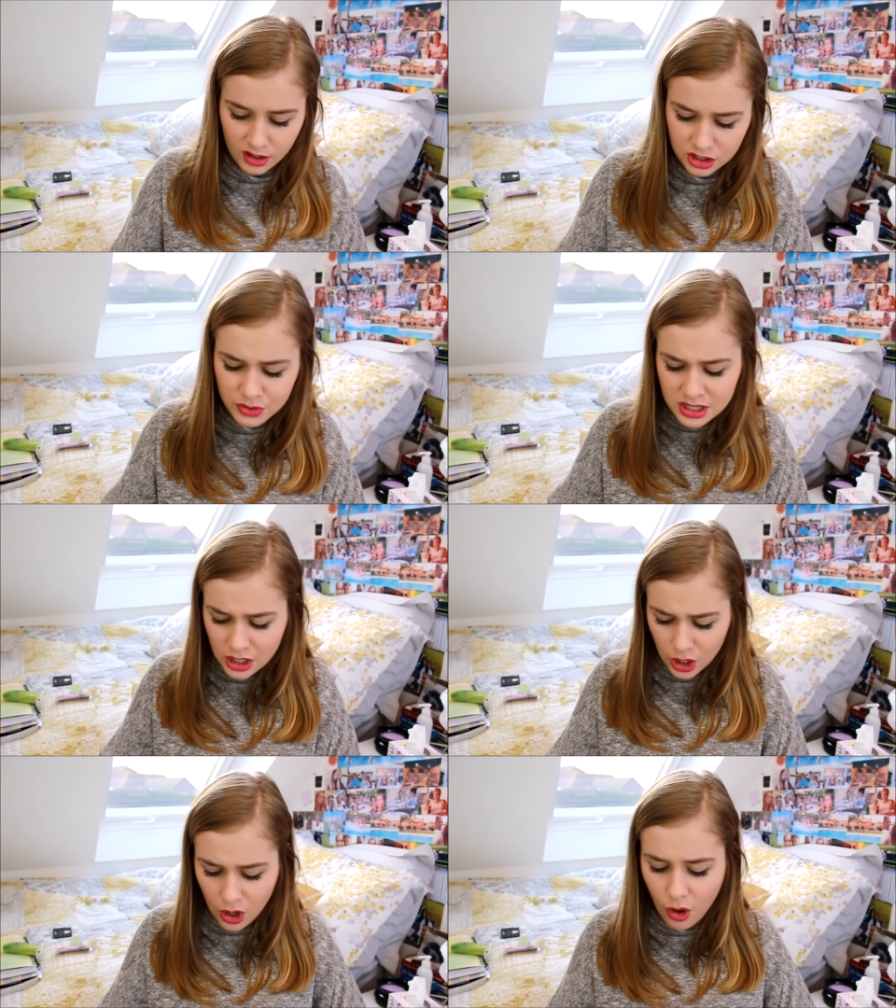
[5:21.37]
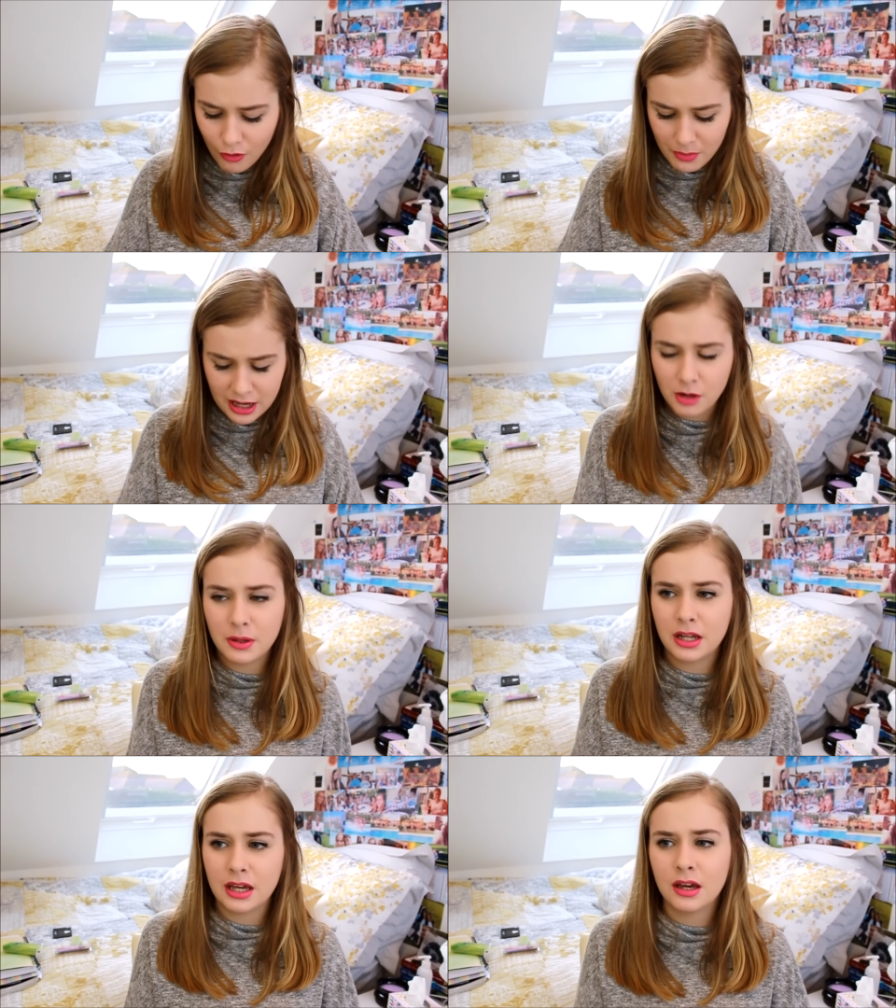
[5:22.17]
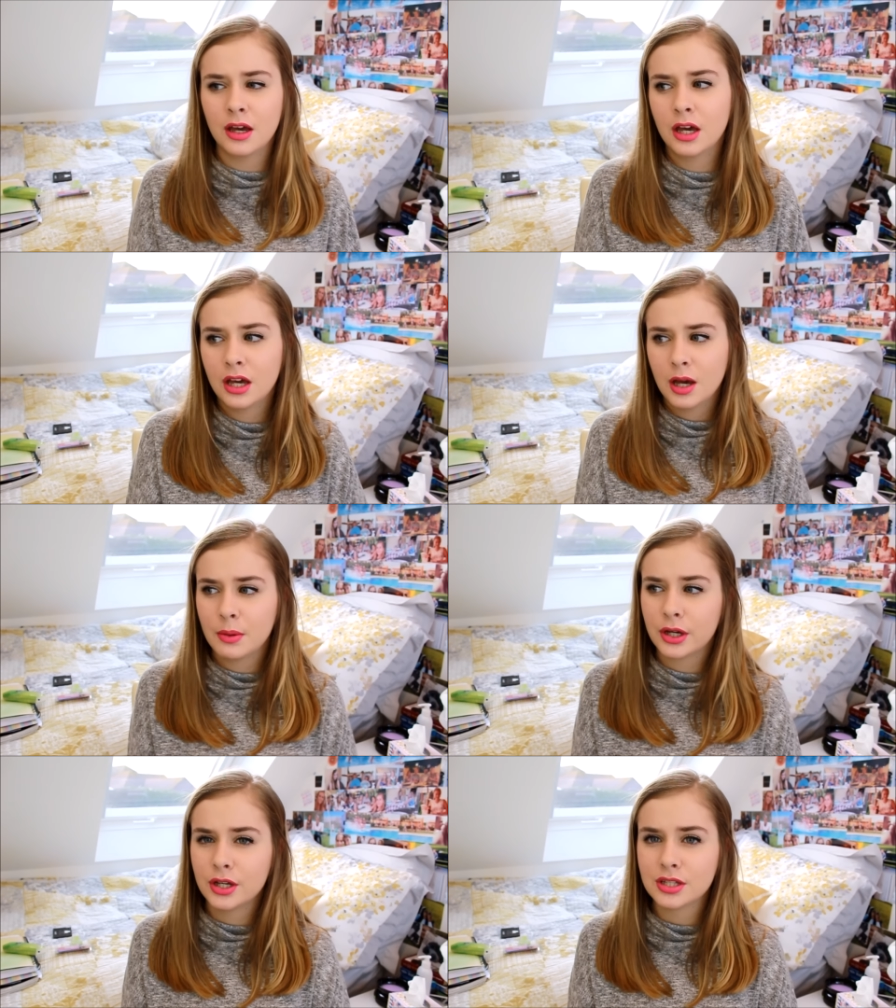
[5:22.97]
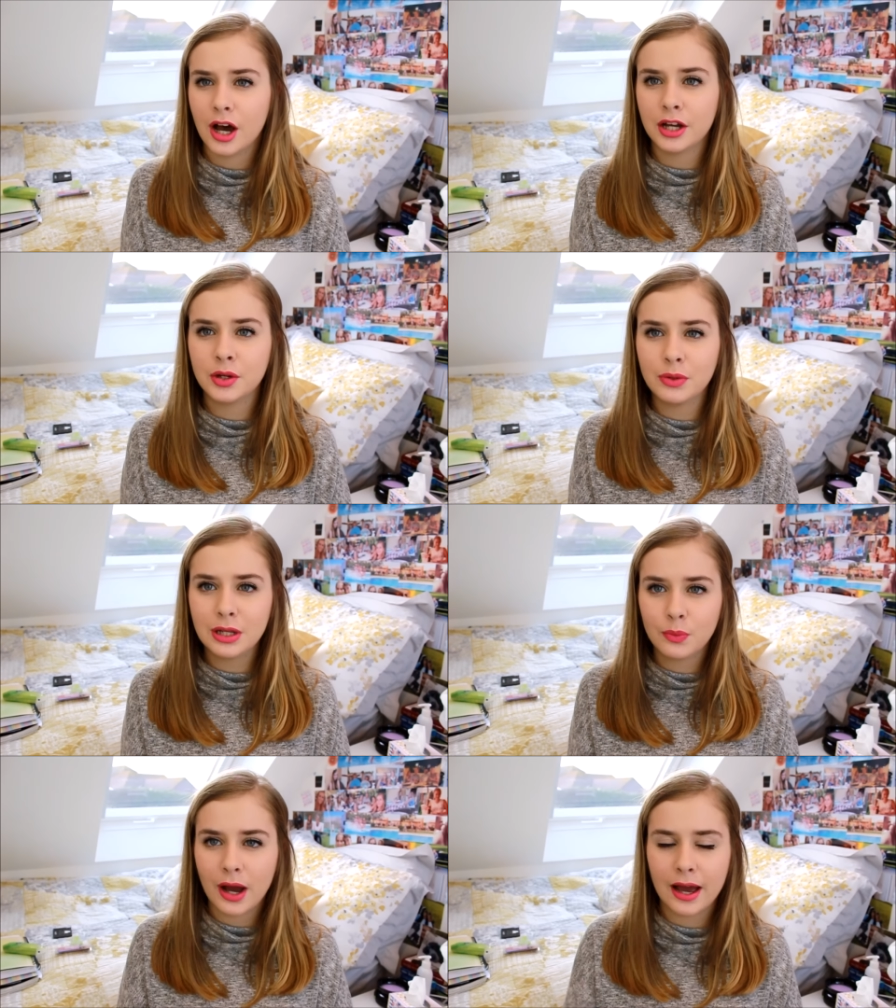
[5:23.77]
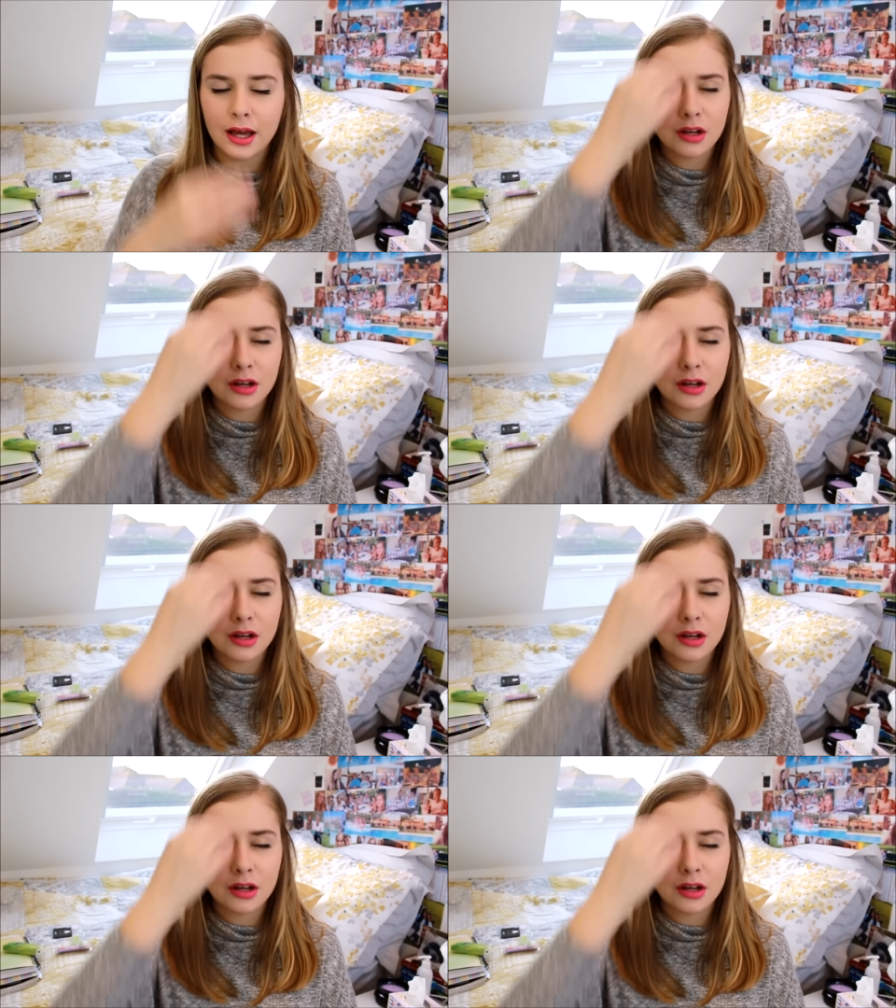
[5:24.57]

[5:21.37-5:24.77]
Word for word: There isn't a lot of makeup in here because I don't really wear,